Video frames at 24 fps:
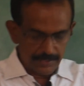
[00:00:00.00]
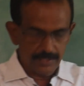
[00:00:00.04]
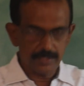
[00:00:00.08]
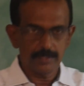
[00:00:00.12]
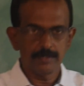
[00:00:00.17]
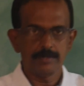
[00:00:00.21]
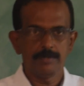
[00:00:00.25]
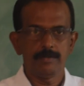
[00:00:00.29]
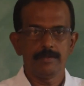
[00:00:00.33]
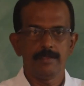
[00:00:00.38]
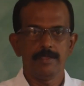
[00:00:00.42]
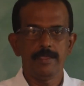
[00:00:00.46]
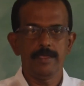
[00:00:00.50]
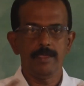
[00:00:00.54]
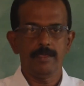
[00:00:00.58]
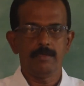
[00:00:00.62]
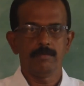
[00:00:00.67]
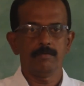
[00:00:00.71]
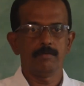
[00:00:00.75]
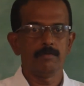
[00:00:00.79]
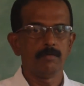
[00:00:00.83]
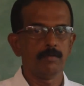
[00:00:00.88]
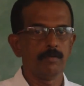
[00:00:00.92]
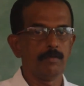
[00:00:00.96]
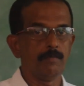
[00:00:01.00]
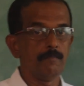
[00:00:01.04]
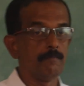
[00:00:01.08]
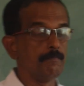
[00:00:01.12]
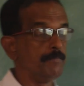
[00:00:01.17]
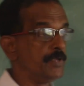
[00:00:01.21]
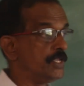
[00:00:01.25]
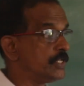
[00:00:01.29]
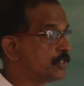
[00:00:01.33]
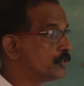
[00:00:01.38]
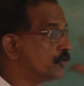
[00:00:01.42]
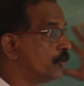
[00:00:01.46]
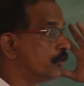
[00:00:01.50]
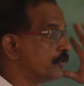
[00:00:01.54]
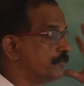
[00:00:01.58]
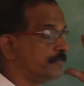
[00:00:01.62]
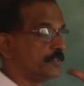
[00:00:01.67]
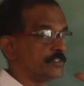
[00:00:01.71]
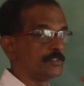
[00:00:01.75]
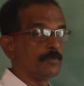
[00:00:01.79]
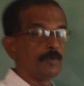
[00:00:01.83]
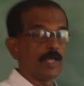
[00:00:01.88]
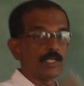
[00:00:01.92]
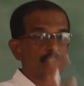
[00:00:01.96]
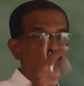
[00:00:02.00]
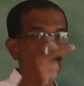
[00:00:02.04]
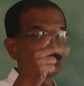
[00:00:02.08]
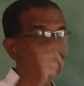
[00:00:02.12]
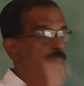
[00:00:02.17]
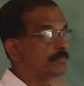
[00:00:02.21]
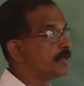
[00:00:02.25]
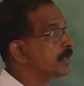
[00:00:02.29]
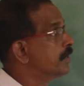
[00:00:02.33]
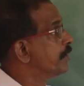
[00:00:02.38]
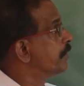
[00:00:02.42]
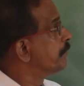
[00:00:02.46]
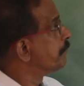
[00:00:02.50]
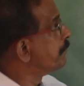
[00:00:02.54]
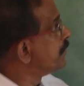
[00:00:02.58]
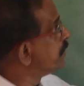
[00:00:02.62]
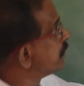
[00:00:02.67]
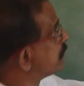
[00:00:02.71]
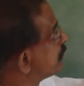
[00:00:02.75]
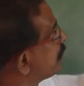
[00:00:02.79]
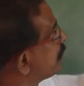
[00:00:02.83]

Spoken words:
at A, B is not visible, assume B is